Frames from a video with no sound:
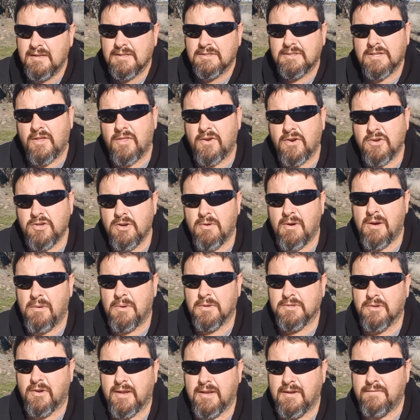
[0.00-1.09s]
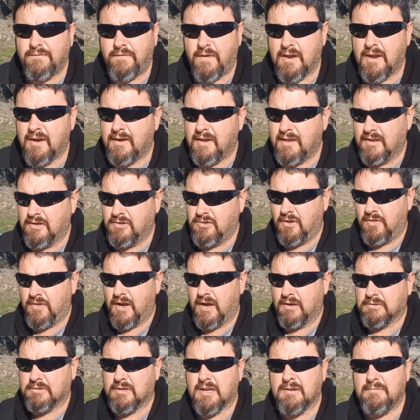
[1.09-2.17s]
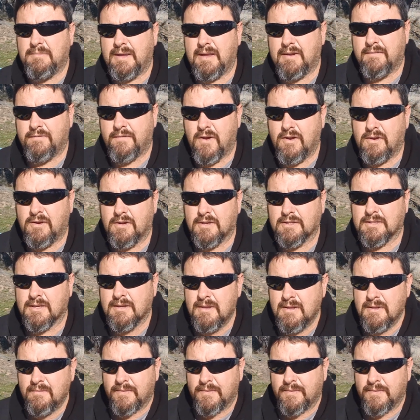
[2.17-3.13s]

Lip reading: so that I knew I was on infinity and knew that I was going to be in focus.